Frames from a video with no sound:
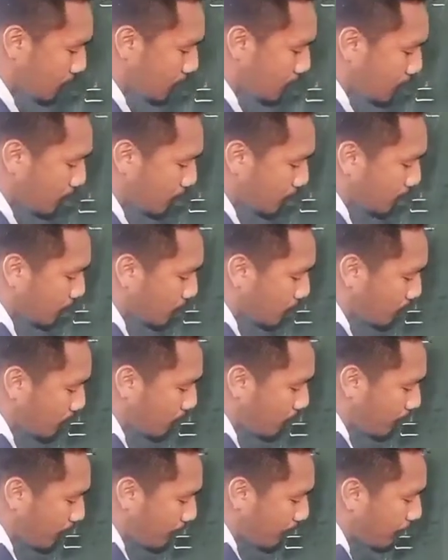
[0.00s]
2
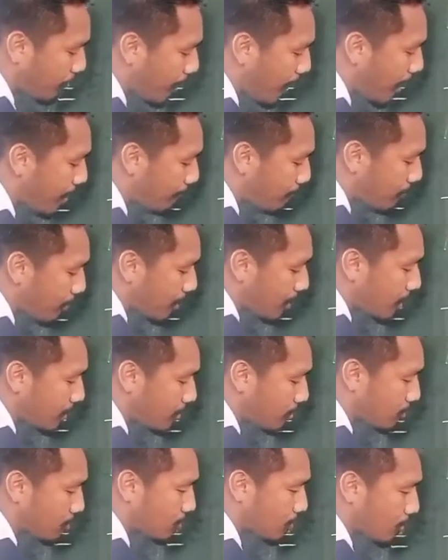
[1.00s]
2 5
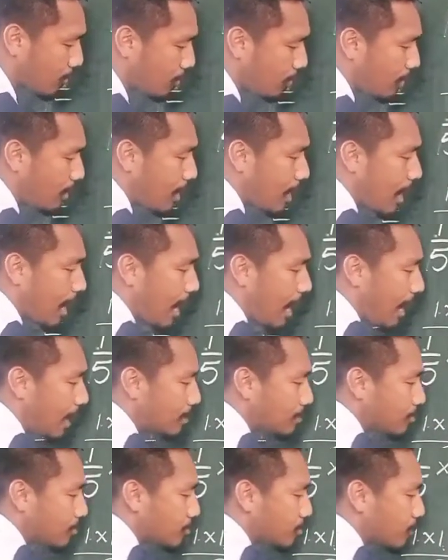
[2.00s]
is your
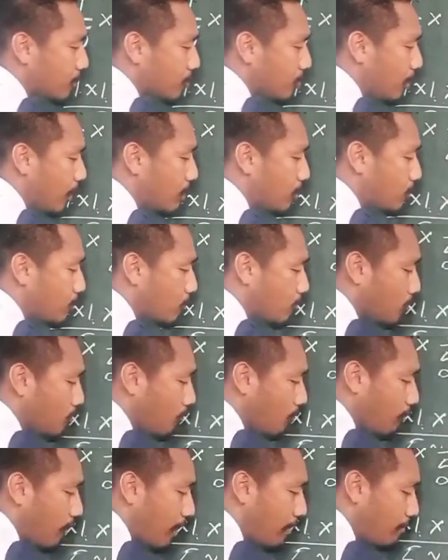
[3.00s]
answer. 1 2
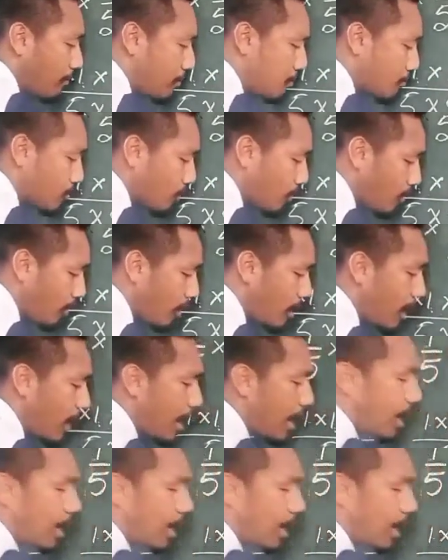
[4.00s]
2 5 is your